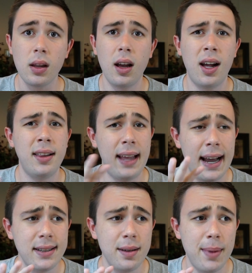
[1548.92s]

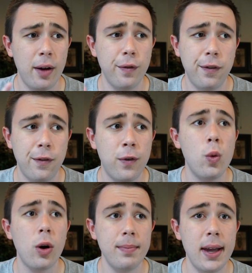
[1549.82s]
lasts about
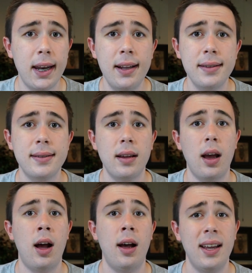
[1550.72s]
4 minutes.
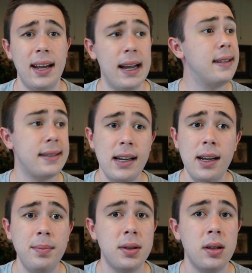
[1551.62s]
It
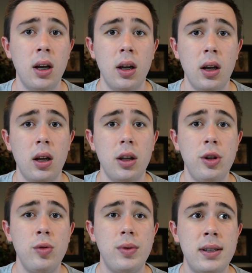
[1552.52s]
seems
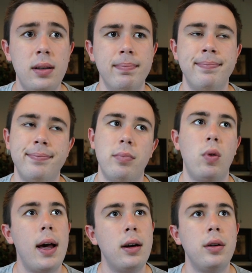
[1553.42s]

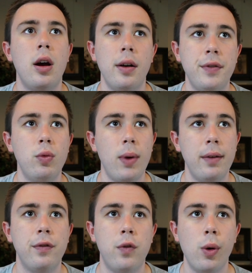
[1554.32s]
well, I don't know if you
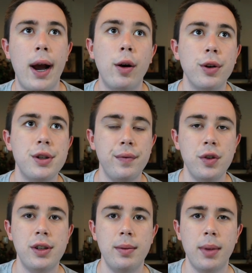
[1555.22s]
wait 4 hours if you
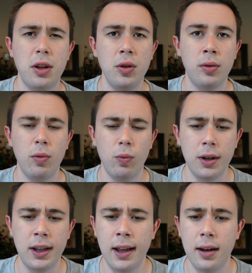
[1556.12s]
seem like you
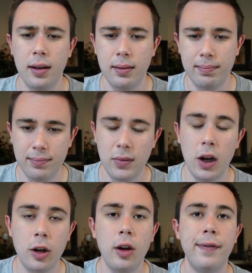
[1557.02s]
would get a
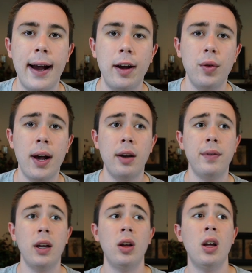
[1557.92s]
good value out of
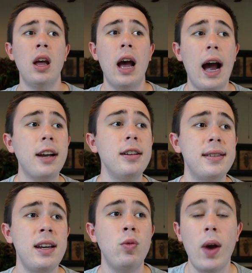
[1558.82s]
it. I could
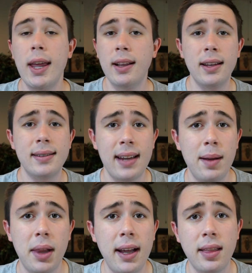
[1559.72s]
see waiting the
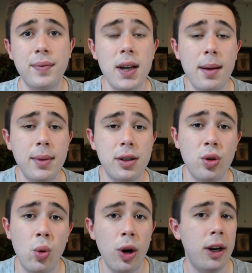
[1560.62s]
same length of time as
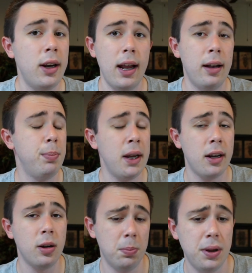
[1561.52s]
Soarin' and being
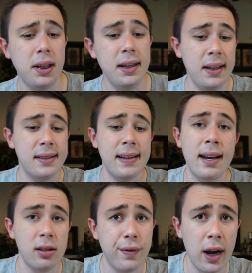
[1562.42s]
completely
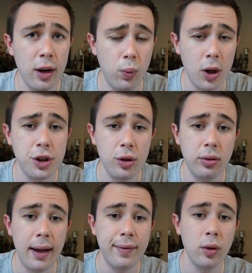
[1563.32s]
satisfied once you left